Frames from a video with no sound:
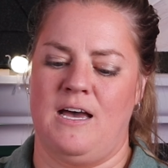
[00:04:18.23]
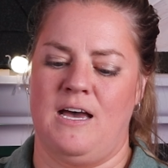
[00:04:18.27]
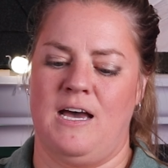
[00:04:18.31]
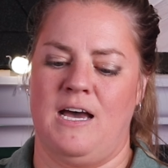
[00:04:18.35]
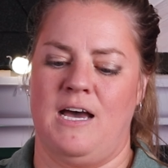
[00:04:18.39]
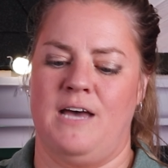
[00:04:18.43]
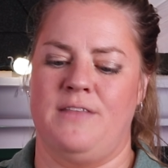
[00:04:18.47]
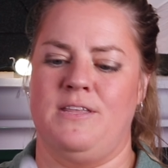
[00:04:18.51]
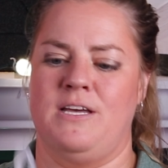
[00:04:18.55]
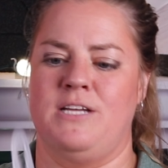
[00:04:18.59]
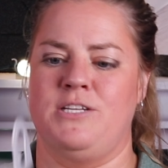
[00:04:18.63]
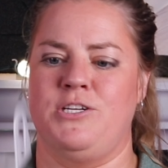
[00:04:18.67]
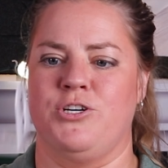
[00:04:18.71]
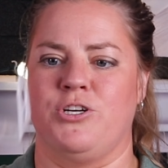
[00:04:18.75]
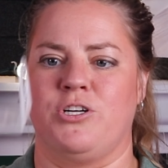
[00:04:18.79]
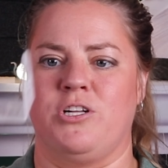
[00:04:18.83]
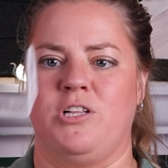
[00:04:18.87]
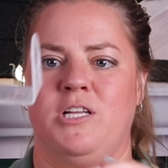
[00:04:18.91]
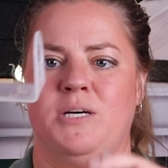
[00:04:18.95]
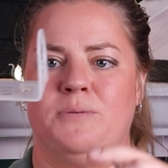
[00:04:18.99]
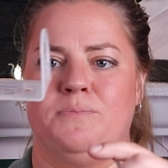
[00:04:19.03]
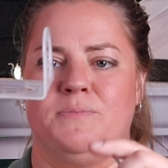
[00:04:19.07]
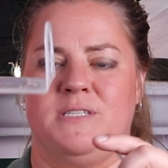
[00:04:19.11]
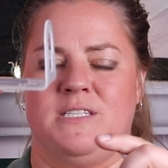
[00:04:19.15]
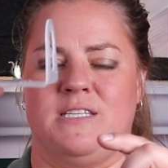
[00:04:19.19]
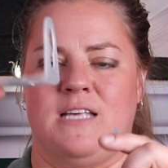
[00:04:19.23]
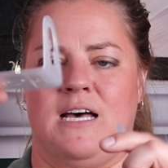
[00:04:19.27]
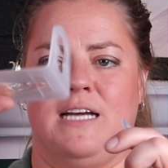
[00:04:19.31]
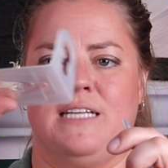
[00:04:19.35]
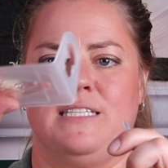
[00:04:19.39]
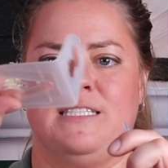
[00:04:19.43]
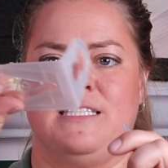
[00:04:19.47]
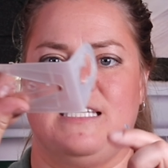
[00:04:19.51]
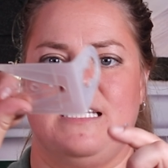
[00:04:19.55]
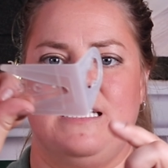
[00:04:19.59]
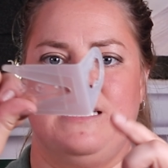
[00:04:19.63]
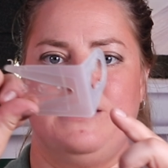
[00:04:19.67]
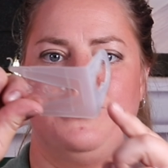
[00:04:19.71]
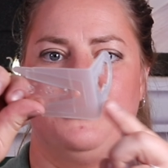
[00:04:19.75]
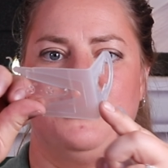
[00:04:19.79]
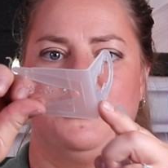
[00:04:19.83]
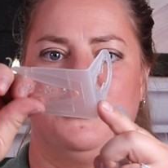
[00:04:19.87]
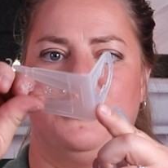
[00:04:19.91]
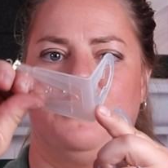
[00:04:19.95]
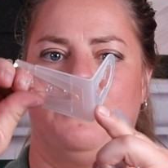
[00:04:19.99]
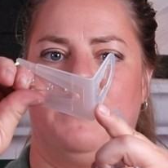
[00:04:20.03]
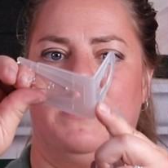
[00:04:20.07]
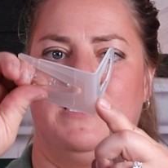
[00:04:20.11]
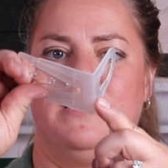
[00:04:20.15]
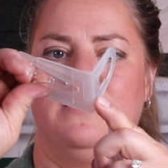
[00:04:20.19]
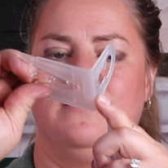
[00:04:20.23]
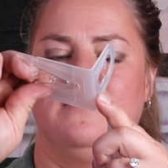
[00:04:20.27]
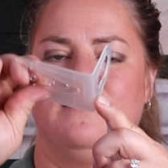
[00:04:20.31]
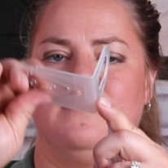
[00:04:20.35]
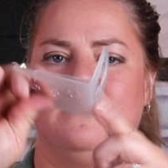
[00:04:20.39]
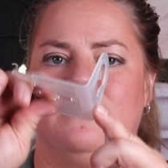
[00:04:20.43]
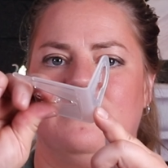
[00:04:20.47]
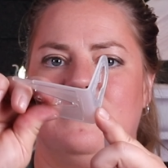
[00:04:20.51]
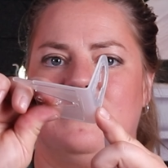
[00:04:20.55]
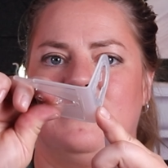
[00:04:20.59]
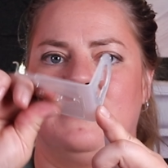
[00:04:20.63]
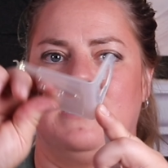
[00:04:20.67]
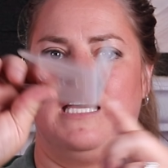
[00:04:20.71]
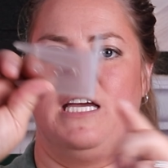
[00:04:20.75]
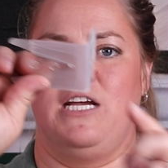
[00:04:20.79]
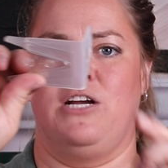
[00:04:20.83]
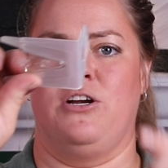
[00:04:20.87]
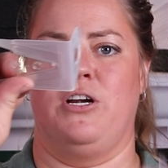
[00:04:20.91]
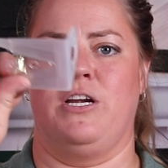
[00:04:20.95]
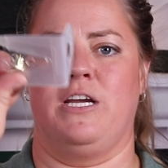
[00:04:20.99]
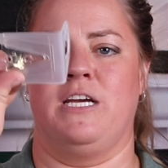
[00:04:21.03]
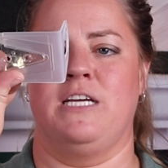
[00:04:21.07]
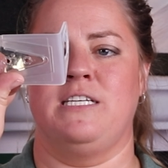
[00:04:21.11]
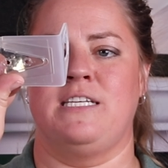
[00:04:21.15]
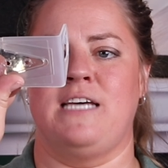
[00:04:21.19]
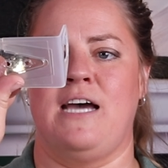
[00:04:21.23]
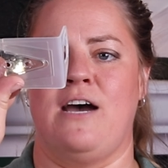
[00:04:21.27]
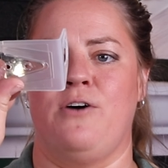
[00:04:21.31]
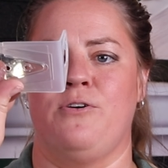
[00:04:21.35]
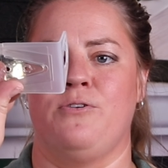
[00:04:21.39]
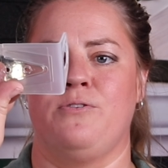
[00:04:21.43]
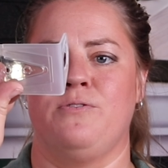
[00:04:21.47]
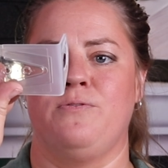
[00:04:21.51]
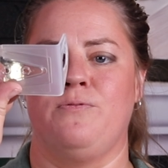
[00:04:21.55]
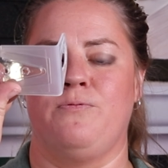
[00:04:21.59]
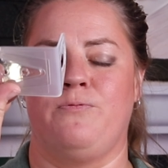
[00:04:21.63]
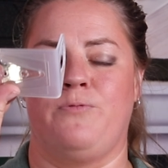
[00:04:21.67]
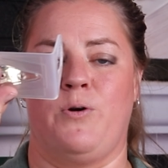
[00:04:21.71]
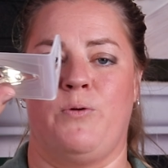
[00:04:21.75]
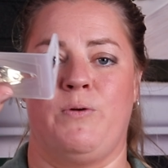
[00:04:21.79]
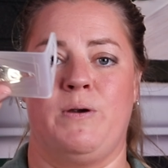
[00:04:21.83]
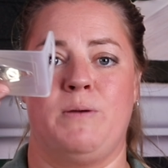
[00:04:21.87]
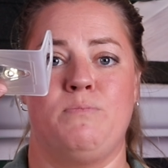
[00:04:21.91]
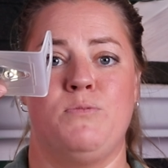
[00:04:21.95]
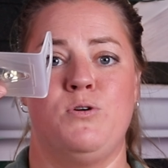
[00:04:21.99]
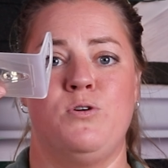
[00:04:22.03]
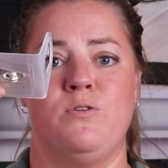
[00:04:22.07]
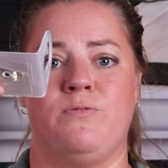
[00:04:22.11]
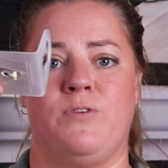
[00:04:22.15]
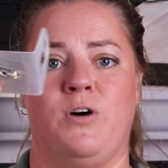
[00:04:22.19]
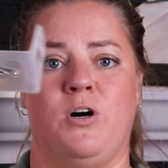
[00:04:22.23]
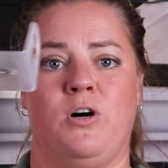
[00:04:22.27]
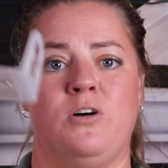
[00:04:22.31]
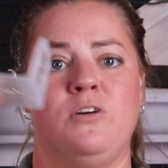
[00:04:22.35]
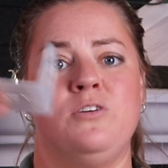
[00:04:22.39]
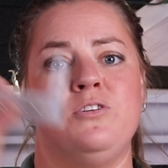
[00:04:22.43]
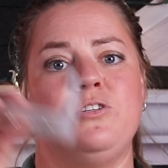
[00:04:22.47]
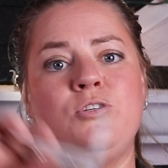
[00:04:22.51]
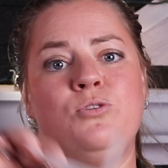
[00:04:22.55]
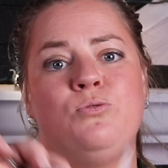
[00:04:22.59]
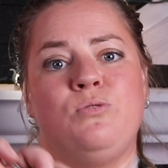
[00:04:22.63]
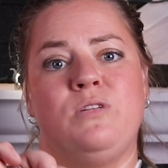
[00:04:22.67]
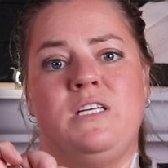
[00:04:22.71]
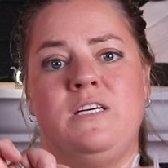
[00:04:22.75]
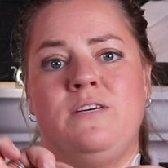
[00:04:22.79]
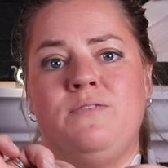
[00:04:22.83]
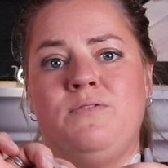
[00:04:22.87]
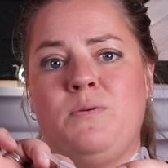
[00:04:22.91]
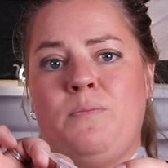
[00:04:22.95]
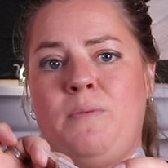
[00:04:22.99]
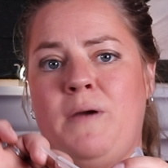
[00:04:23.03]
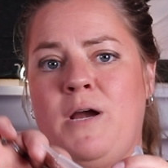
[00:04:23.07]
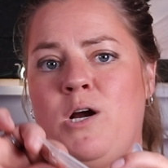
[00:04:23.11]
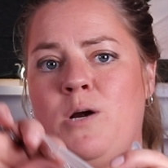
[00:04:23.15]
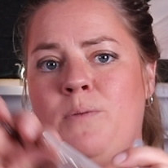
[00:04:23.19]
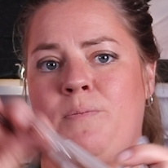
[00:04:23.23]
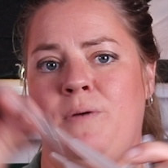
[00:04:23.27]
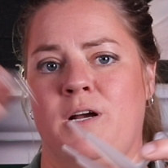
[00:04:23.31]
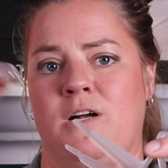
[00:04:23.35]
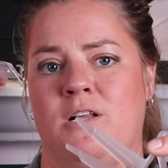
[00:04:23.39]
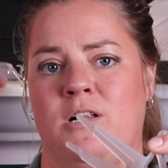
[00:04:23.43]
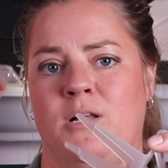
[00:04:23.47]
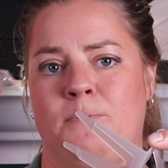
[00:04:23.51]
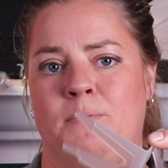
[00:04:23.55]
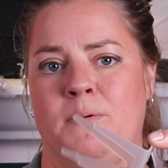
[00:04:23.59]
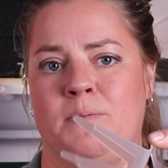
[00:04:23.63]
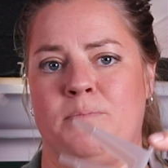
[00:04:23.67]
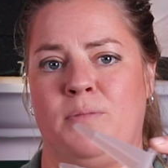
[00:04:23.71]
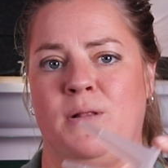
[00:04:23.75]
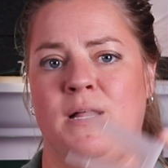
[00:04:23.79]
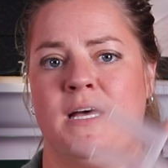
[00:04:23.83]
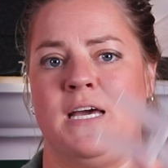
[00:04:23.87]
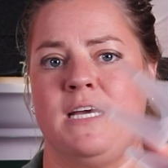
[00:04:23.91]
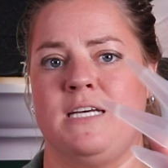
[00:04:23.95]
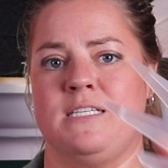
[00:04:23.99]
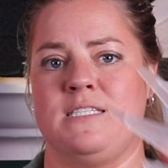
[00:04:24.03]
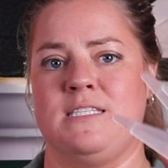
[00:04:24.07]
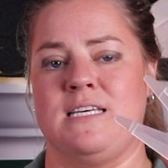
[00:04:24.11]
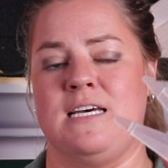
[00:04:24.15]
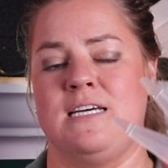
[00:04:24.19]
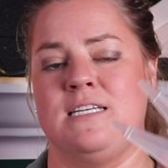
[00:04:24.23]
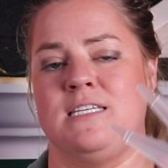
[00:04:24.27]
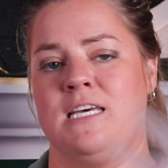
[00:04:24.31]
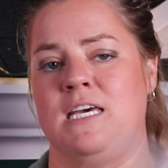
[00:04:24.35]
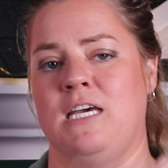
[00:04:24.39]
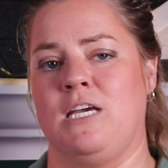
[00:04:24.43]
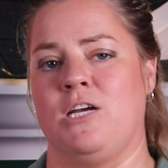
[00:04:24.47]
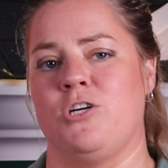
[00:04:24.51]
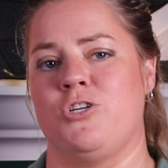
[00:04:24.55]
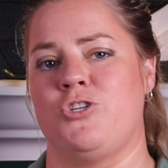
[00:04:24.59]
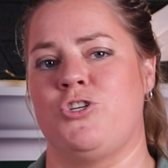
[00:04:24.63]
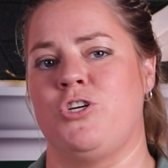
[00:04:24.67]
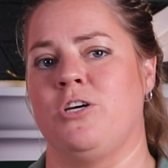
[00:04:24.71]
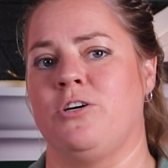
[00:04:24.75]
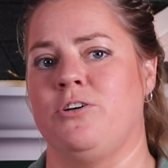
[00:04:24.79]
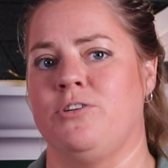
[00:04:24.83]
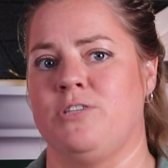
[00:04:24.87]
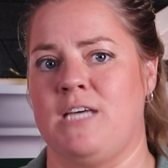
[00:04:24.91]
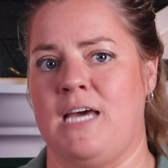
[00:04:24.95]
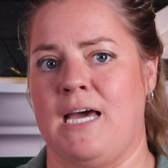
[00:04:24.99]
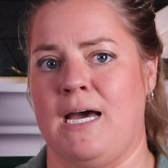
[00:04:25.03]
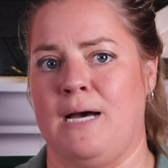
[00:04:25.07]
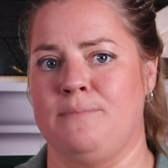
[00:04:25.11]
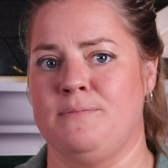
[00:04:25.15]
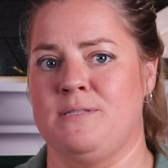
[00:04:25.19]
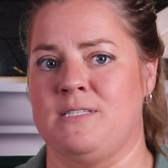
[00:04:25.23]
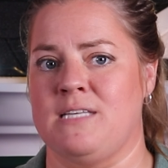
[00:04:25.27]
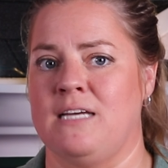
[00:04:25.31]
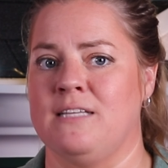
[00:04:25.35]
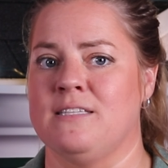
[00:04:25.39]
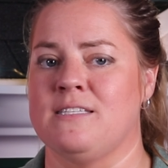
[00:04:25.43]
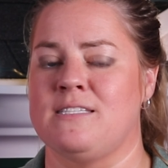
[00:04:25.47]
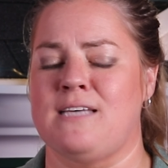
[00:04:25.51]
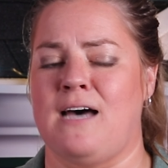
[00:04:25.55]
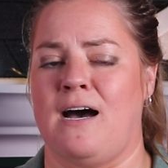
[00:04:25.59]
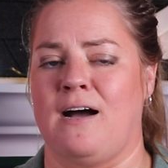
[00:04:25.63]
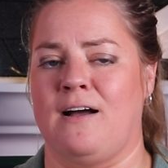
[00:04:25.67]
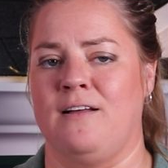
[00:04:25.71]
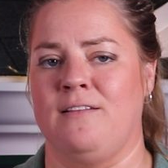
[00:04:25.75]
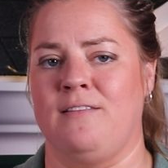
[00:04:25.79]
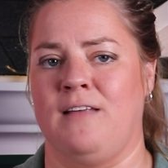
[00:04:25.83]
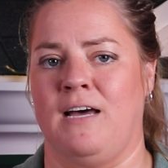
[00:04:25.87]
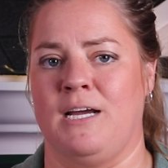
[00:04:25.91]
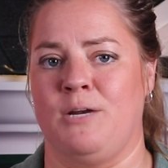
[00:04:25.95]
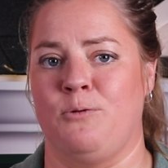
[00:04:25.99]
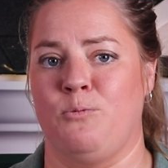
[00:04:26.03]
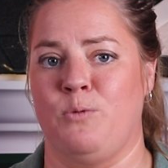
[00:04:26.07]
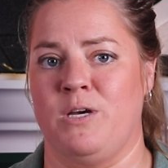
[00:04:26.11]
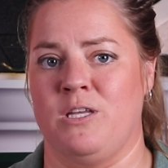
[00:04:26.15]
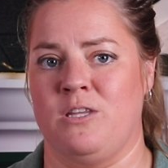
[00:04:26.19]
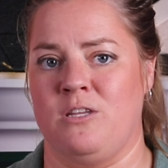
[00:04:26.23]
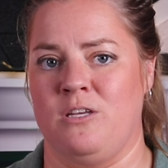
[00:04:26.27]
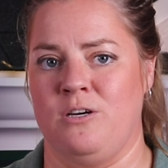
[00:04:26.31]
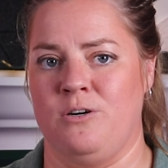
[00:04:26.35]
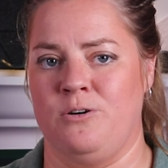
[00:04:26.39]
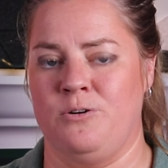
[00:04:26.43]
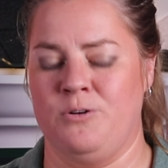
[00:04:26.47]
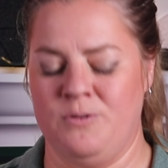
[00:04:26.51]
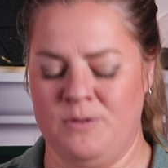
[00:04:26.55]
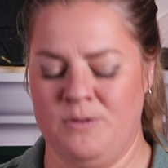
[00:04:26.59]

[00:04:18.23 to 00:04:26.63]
and then your clip slides into it, securing it down. For removal, you leave the parapet clip in place and take your shingle tabs and socket line with you.